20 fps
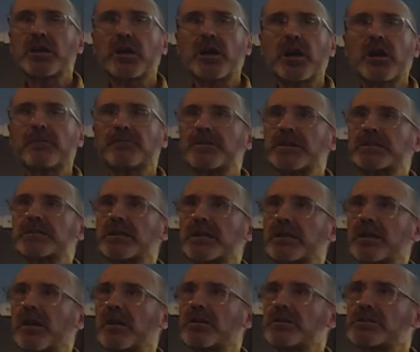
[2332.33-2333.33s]
of the
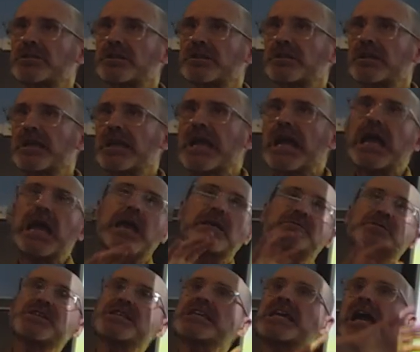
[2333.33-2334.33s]
technology. At
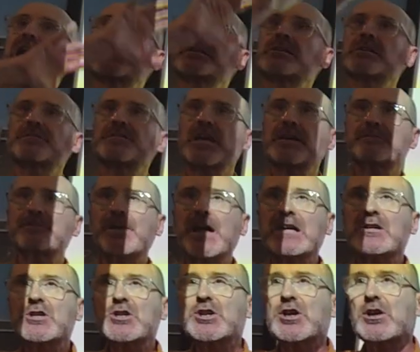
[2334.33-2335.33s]
the end of the
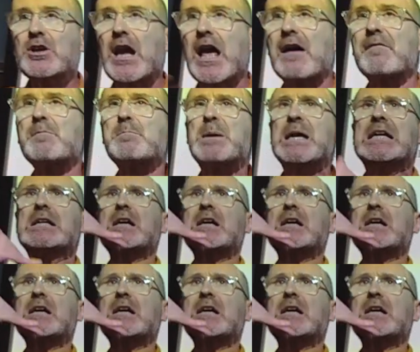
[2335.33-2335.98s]
adventure, have been